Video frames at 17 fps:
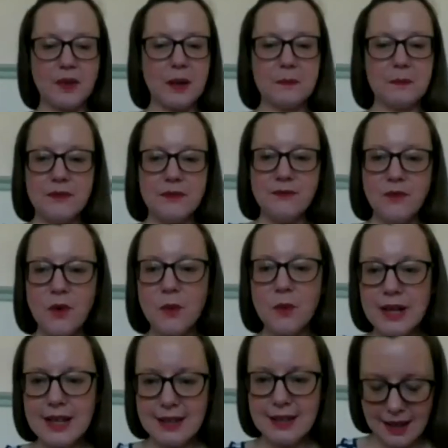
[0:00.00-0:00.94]
Before
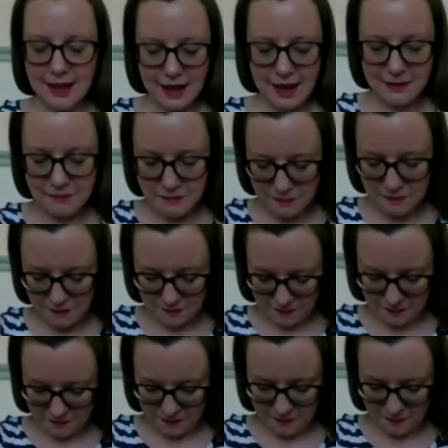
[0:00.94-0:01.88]

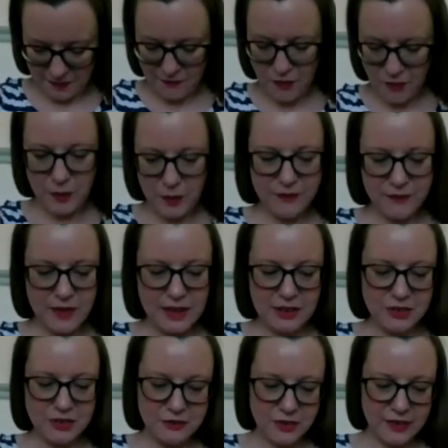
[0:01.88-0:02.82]
we
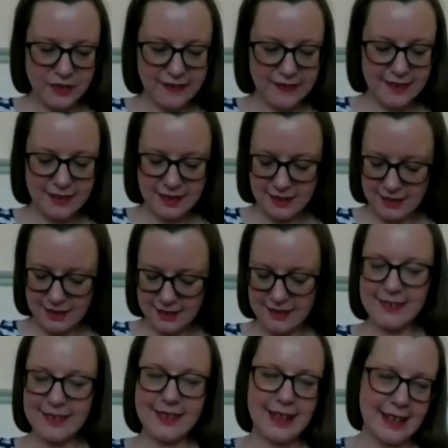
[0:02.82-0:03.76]
finish, you've considered
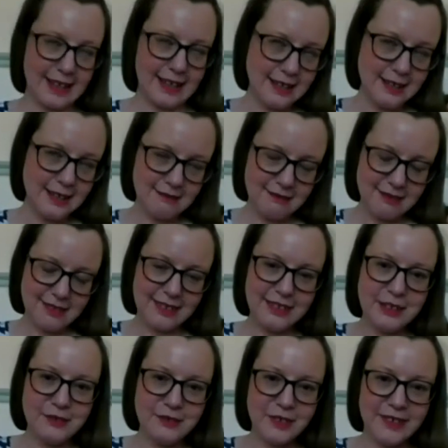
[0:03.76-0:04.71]
tea
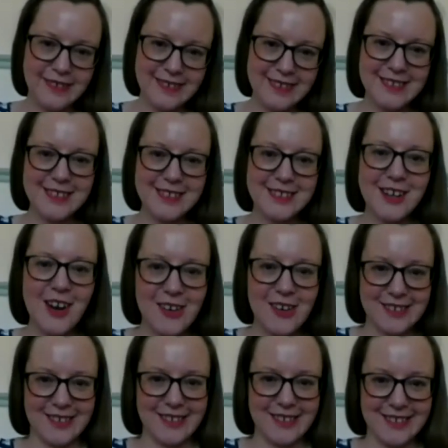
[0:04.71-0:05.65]
and you've considered
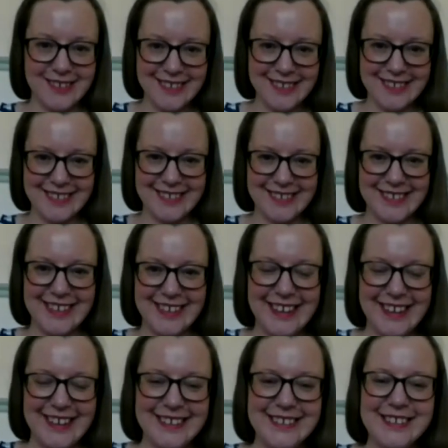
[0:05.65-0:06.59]
gardens.
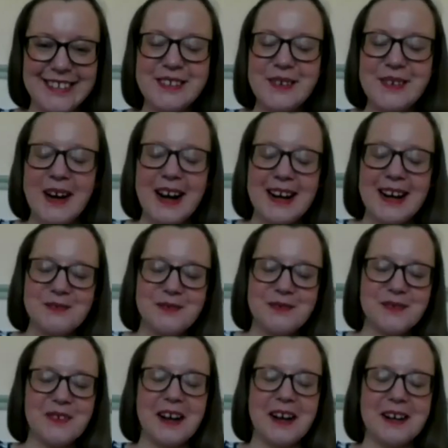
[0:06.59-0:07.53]
Do you have,
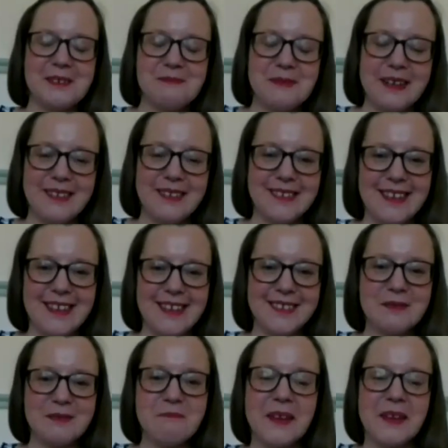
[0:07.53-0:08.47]
is there
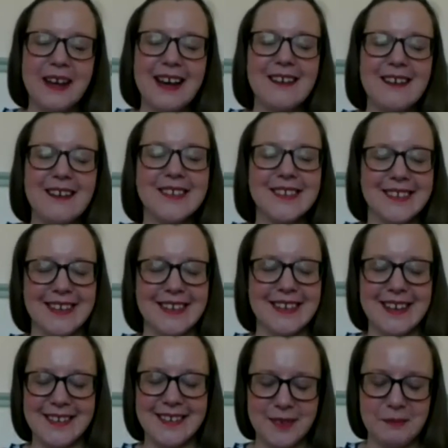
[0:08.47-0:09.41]
something else that
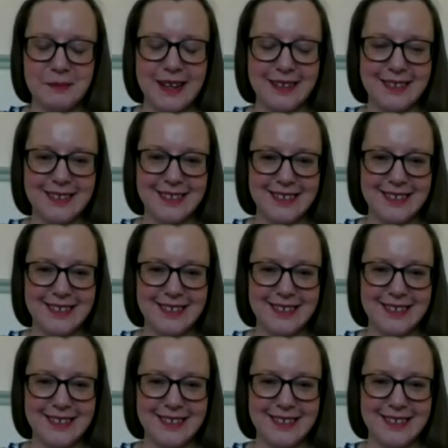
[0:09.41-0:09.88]
has been